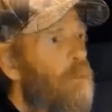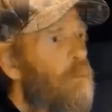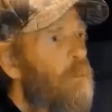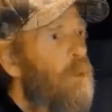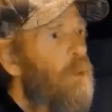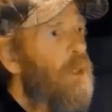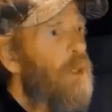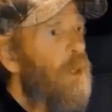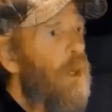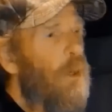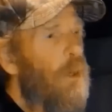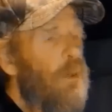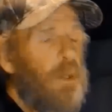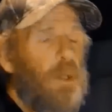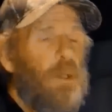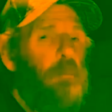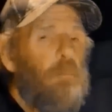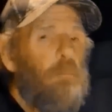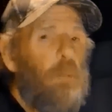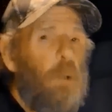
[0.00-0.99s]
we are
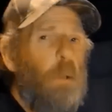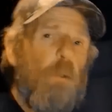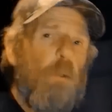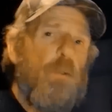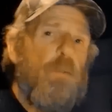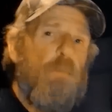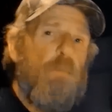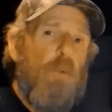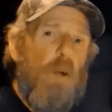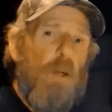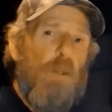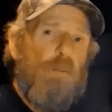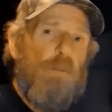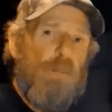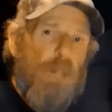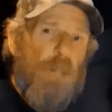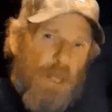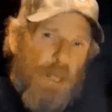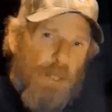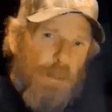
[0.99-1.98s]
in Post
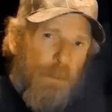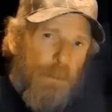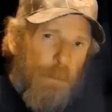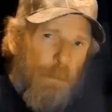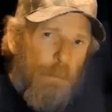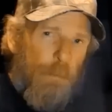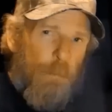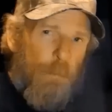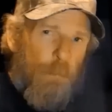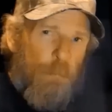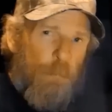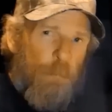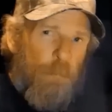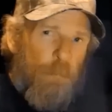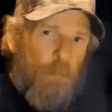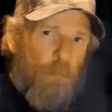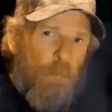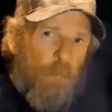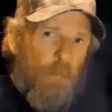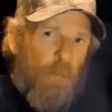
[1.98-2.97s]
Falls, Idaho,
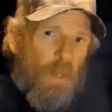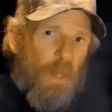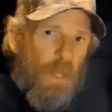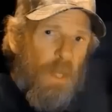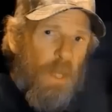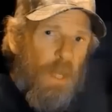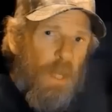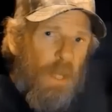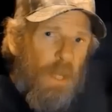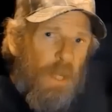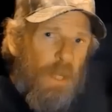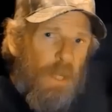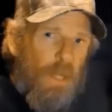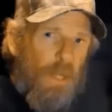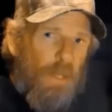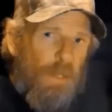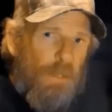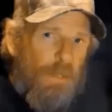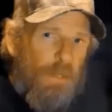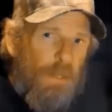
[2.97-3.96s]

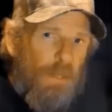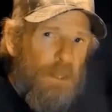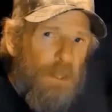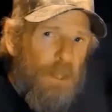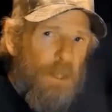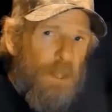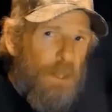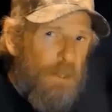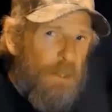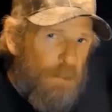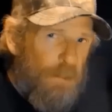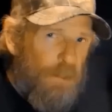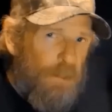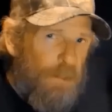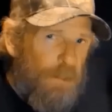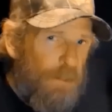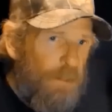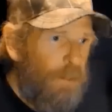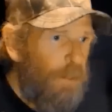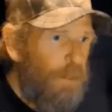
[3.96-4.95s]
and
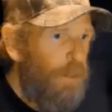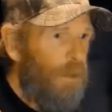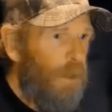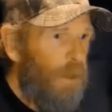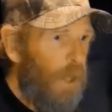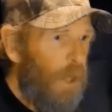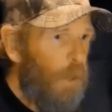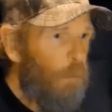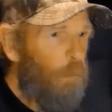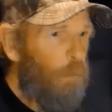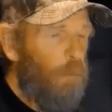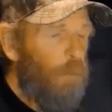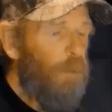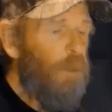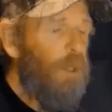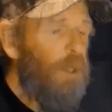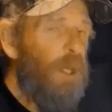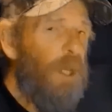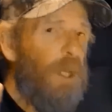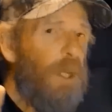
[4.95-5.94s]
it's
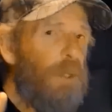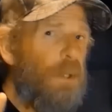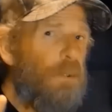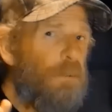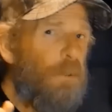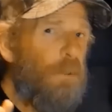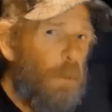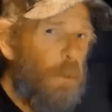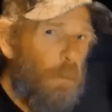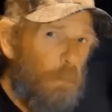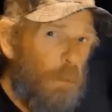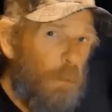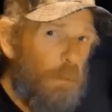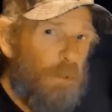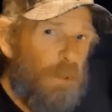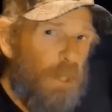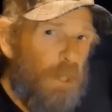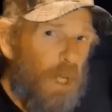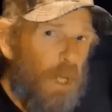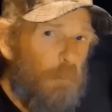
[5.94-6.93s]
April and it's
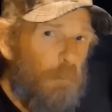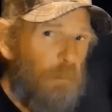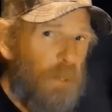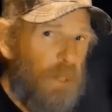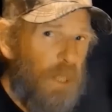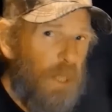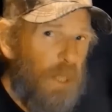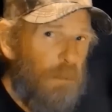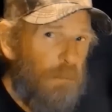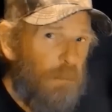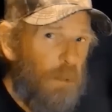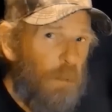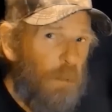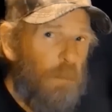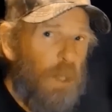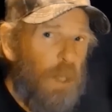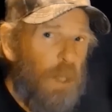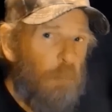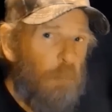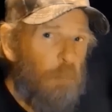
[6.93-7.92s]
almost time to get out and go
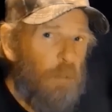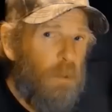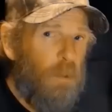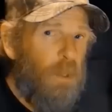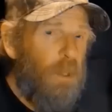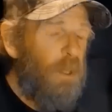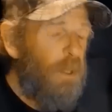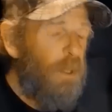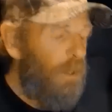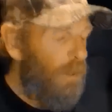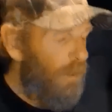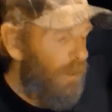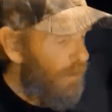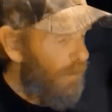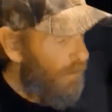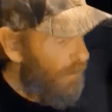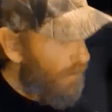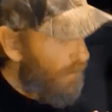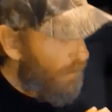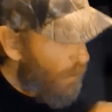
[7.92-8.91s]
camping.
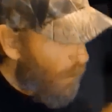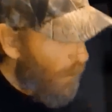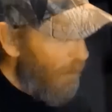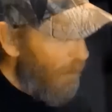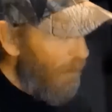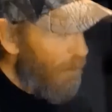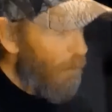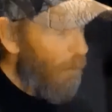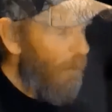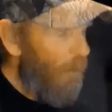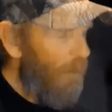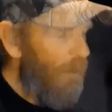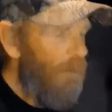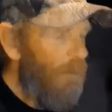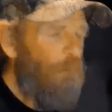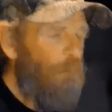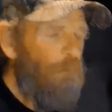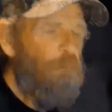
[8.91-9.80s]
2020,